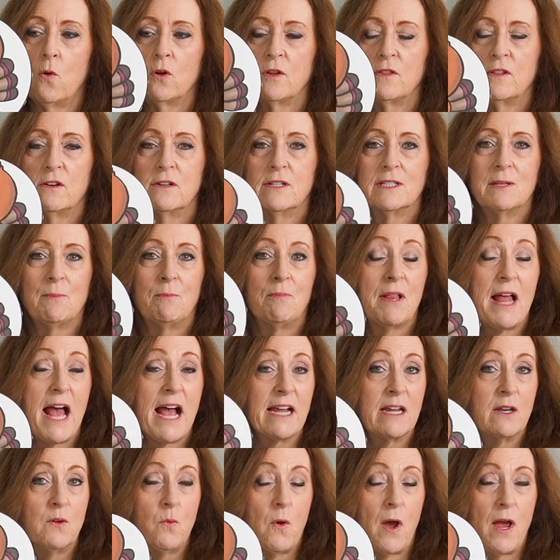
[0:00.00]
or there is a
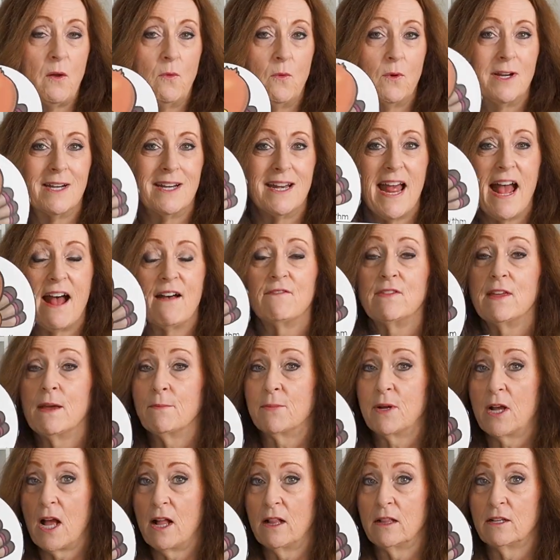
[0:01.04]
black and white one and have them
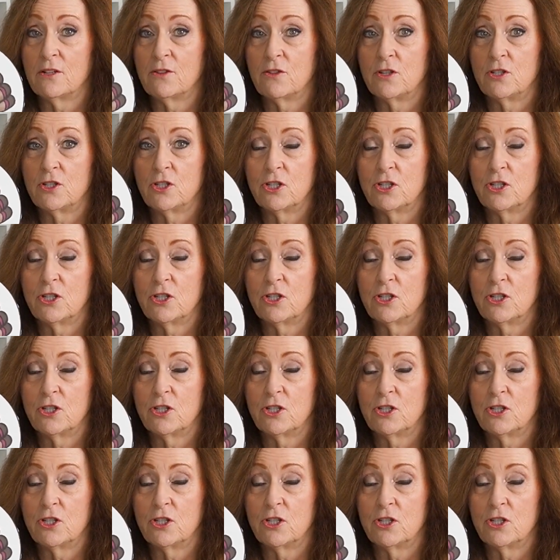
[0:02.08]
color the